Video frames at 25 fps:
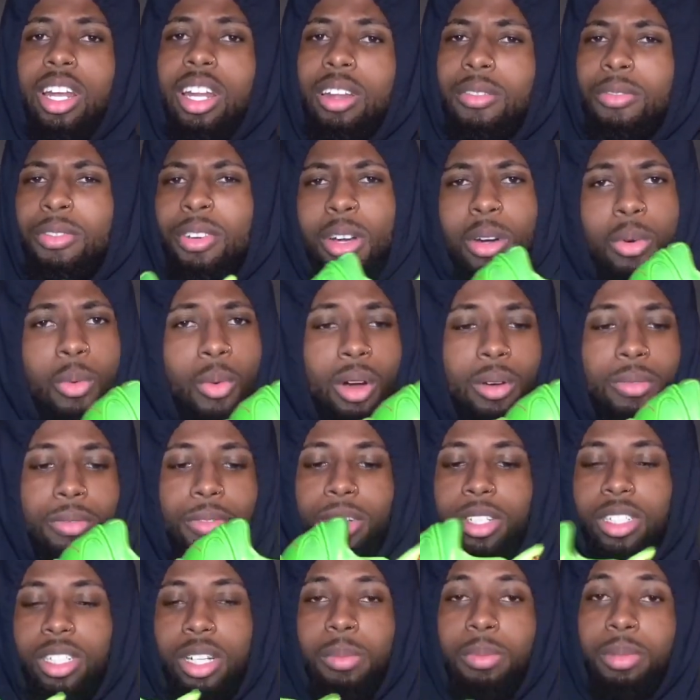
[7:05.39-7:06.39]
And if you're a 1
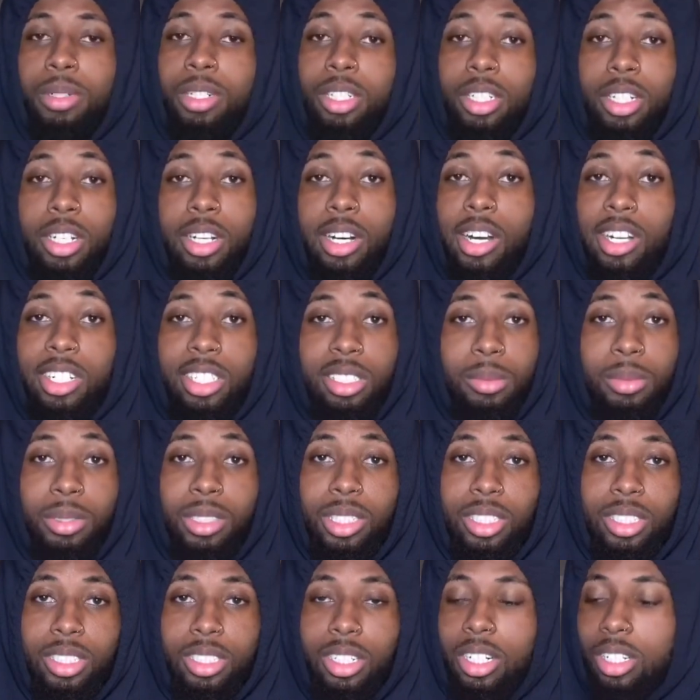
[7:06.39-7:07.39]
foot jumper, you're 100%
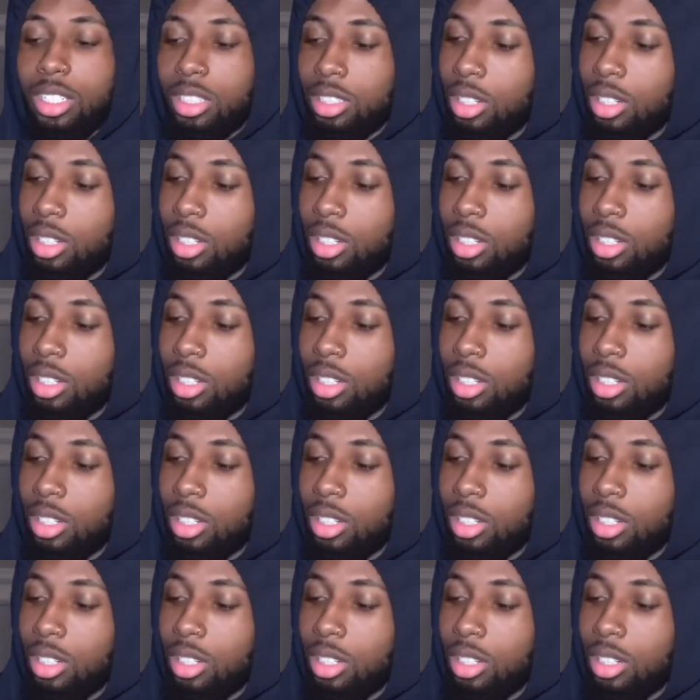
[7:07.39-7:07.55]
safe.